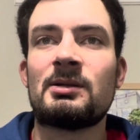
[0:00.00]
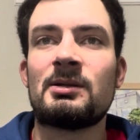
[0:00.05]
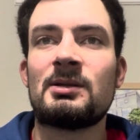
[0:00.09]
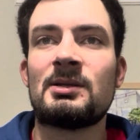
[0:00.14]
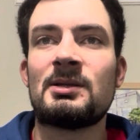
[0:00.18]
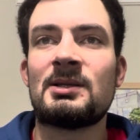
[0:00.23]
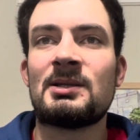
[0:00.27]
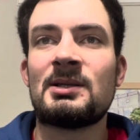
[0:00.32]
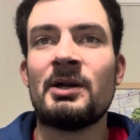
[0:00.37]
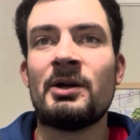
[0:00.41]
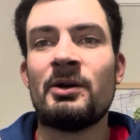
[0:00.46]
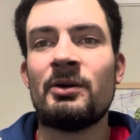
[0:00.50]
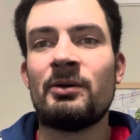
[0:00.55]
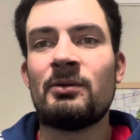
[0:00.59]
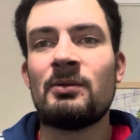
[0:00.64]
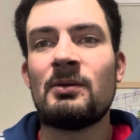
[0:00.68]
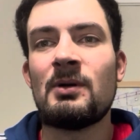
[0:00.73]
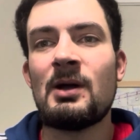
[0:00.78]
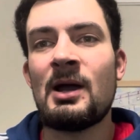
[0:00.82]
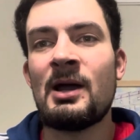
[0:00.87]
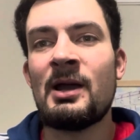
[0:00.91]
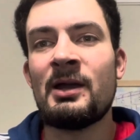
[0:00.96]
So
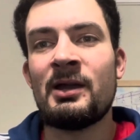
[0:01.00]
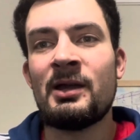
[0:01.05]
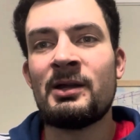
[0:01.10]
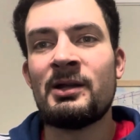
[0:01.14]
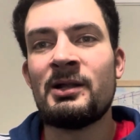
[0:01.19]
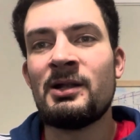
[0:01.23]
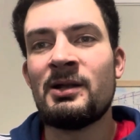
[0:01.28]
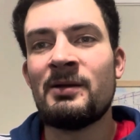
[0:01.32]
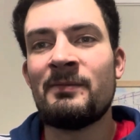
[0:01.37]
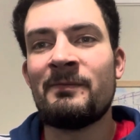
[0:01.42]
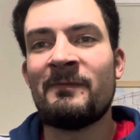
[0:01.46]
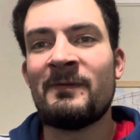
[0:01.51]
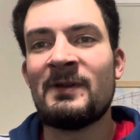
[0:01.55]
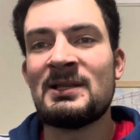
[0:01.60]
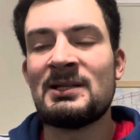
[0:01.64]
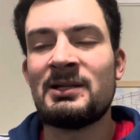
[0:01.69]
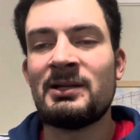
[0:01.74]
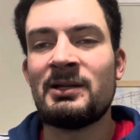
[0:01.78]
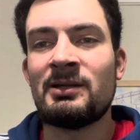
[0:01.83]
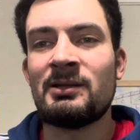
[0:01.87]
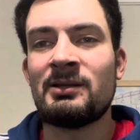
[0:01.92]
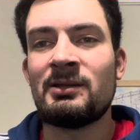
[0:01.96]
I ended up
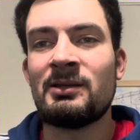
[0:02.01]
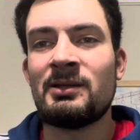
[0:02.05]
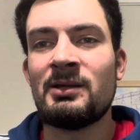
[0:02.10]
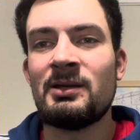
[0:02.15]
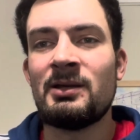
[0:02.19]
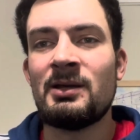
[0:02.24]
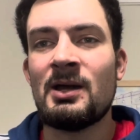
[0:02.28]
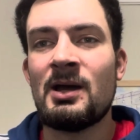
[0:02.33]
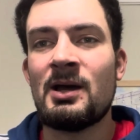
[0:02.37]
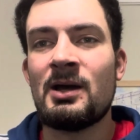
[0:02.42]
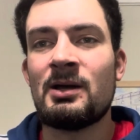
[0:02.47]
visiting the